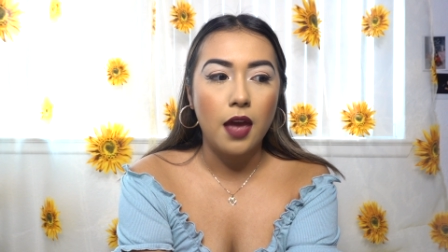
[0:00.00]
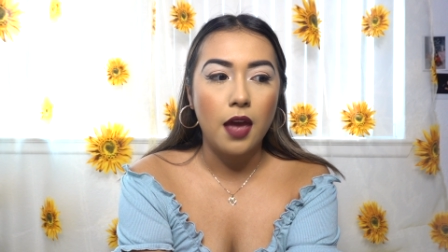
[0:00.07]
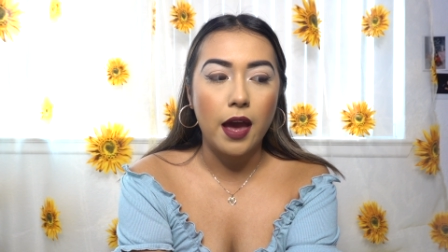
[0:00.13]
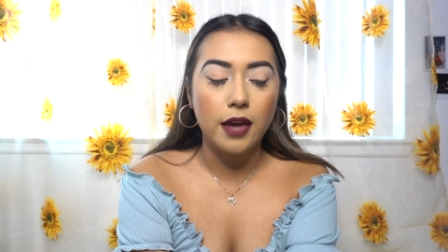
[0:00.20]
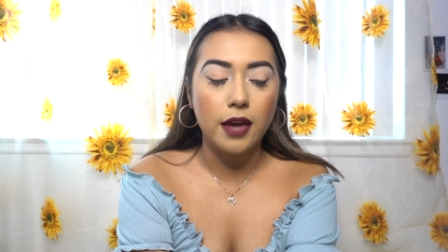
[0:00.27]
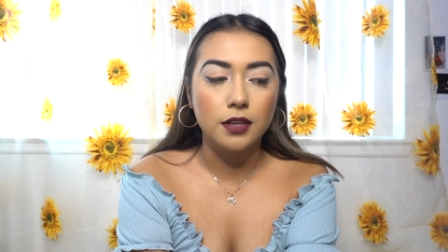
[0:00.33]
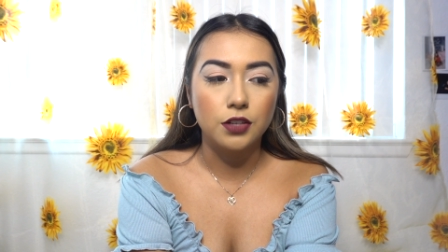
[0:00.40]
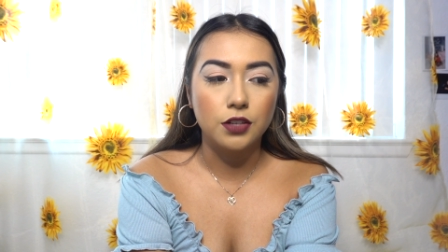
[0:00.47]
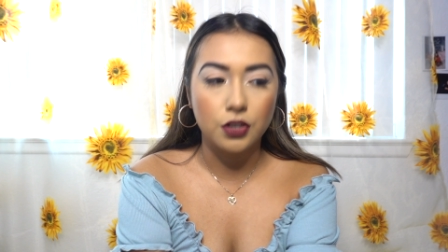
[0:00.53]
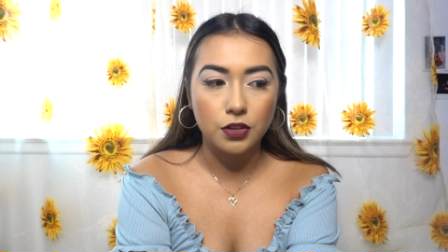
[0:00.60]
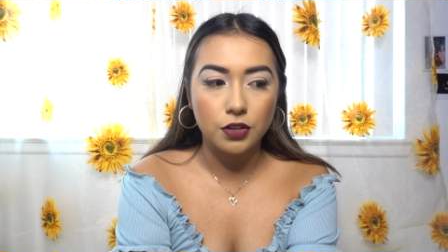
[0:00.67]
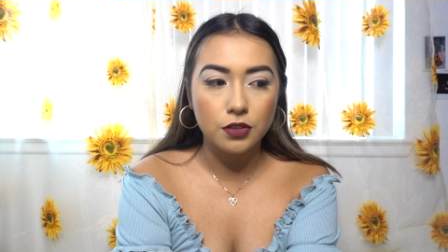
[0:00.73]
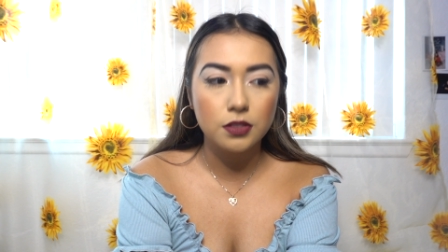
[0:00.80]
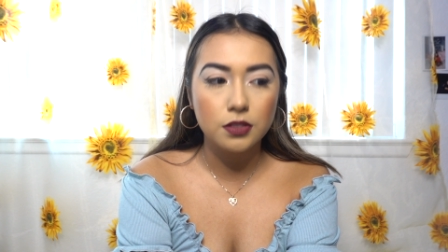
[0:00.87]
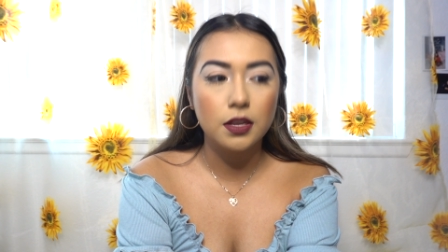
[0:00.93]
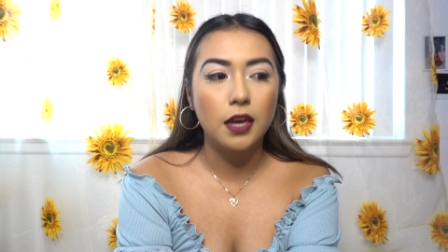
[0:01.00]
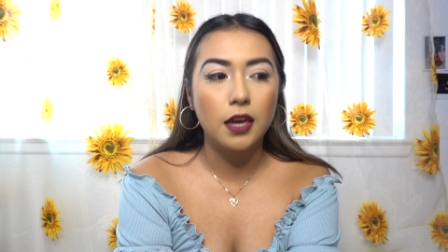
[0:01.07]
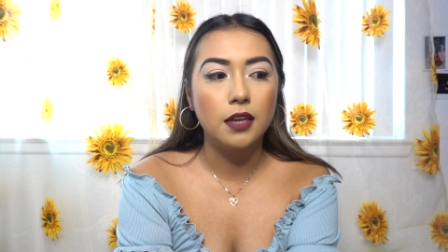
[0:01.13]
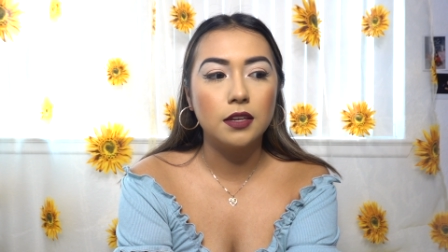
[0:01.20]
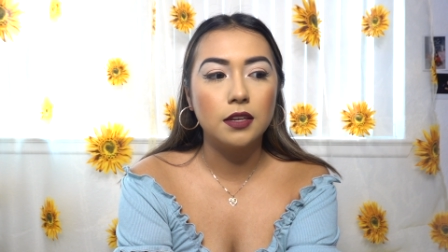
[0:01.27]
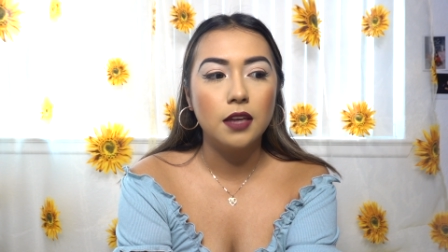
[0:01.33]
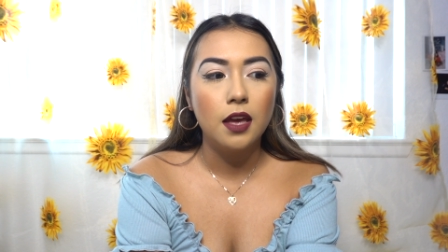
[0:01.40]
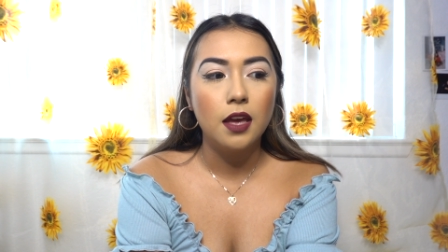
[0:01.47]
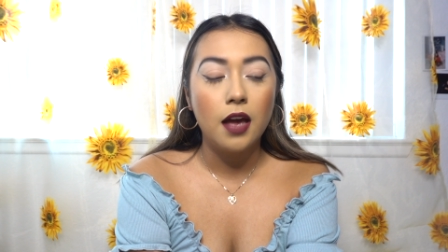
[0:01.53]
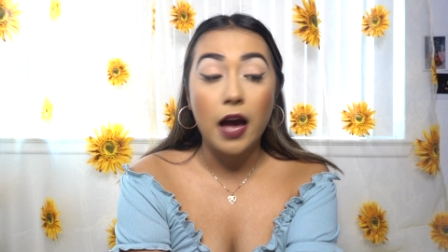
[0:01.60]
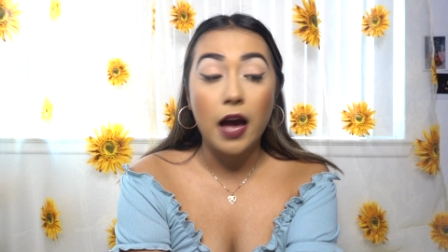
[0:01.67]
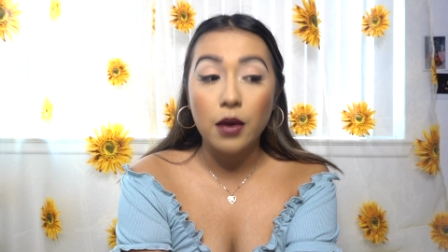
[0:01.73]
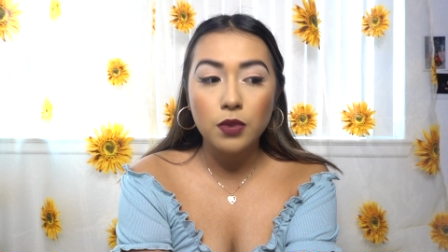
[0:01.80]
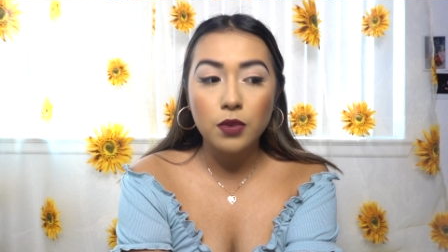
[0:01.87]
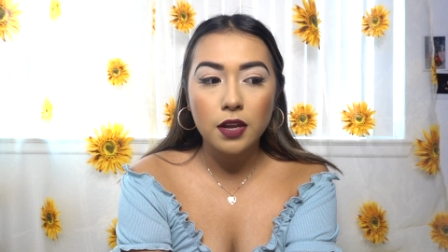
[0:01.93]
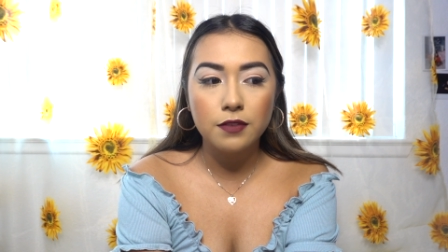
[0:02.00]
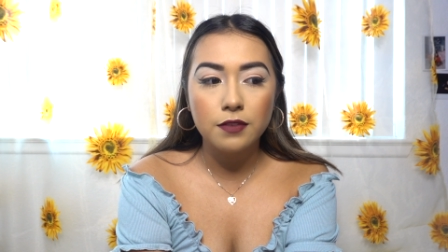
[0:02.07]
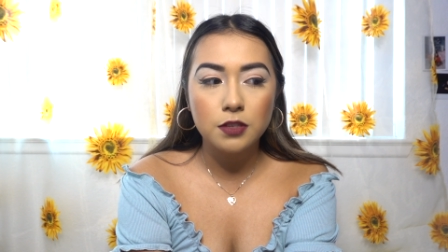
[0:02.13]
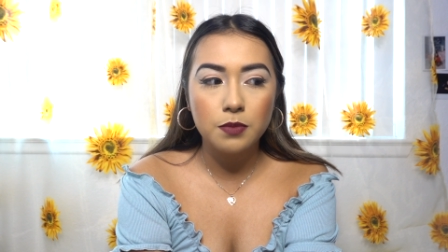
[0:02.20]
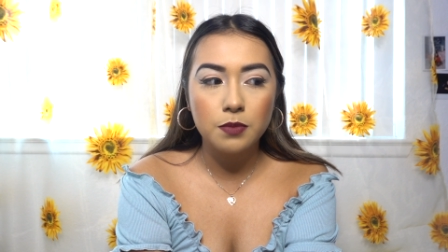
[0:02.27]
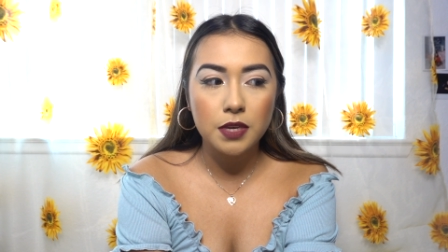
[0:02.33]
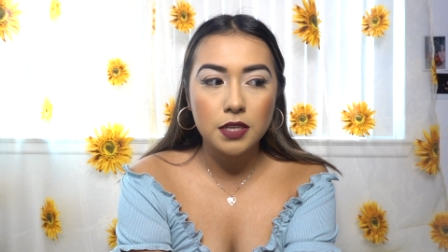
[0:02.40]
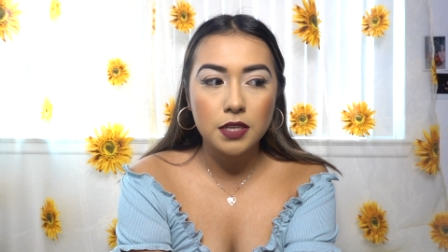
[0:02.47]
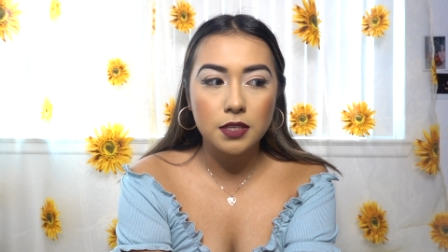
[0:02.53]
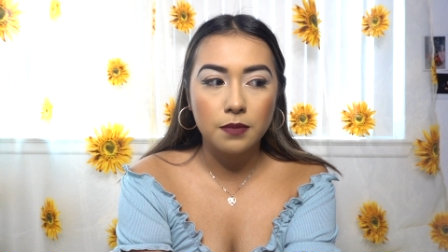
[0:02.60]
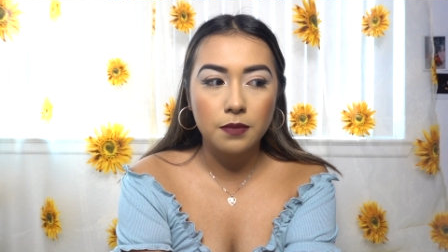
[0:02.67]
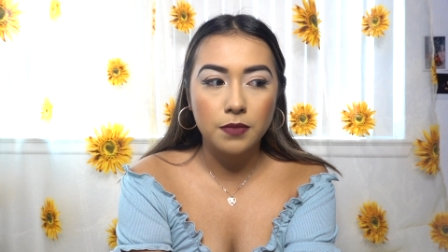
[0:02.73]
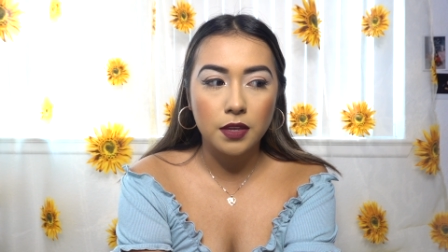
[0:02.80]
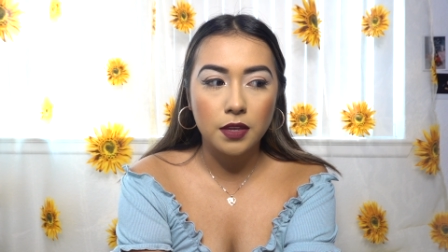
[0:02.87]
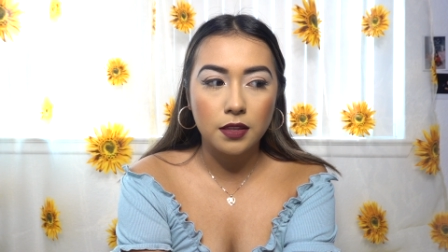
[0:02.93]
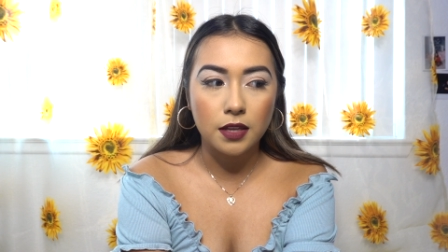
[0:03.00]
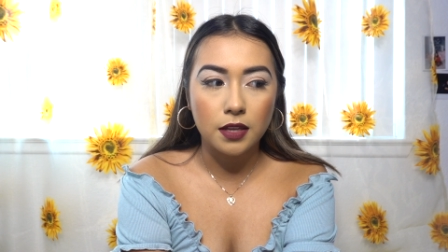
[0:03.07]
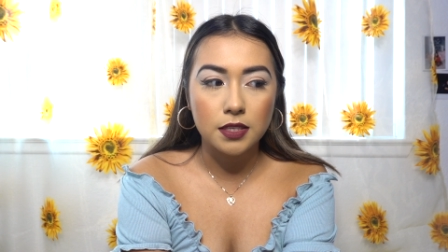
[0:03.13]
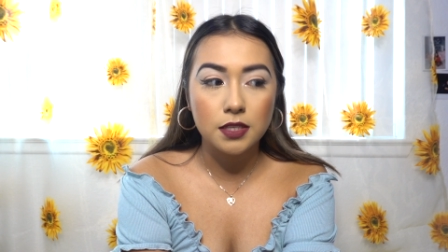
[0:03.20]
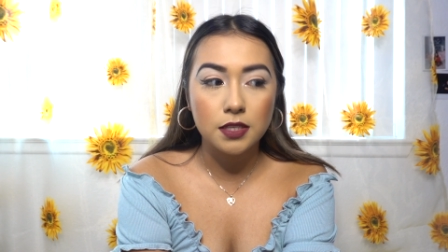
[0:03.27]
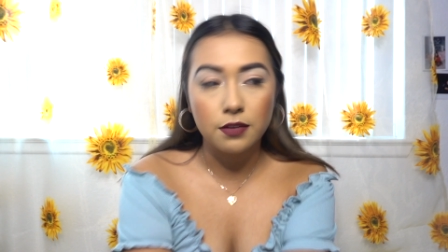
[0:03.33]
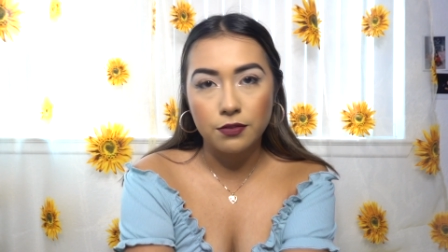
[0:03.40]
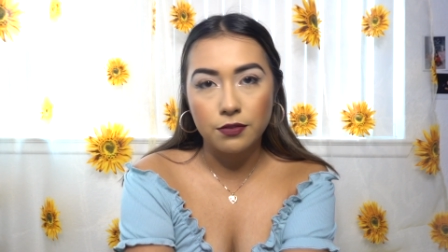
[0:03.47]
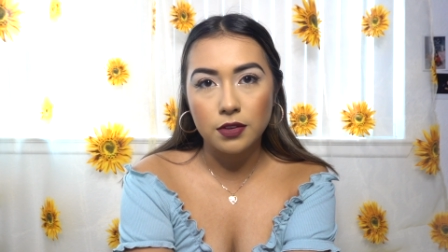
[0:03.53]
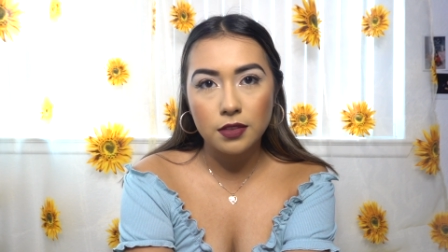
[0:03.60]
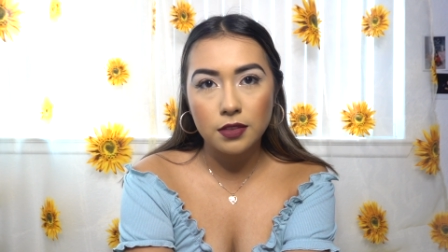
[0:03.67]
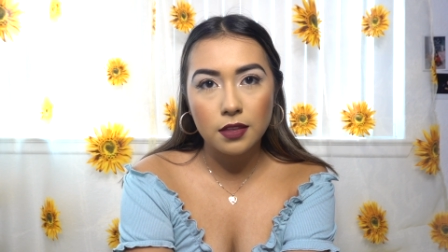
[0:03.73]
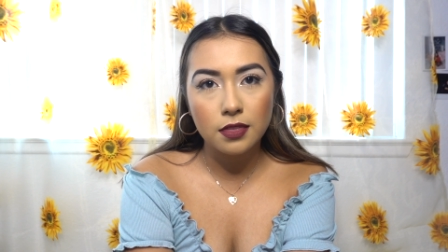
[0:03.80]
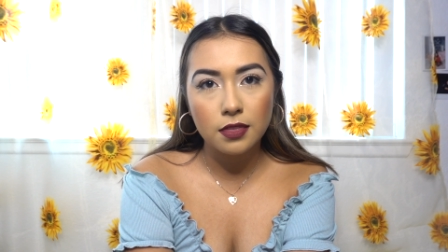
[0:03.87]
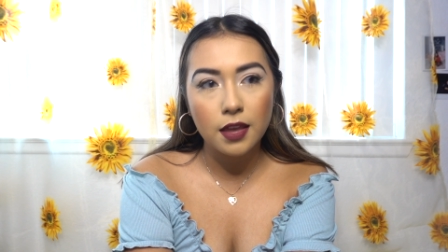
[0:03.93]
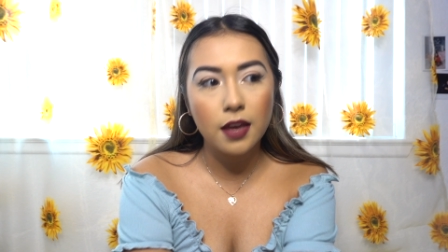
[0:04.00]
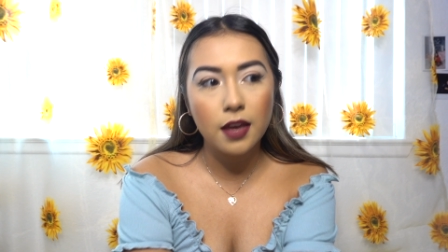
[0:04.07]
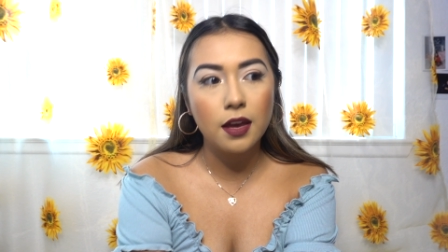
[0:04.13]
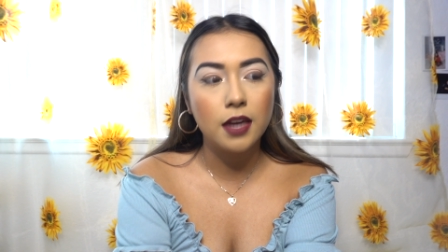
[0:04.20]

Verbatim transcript: and girls, and I would love to be something that's different than that.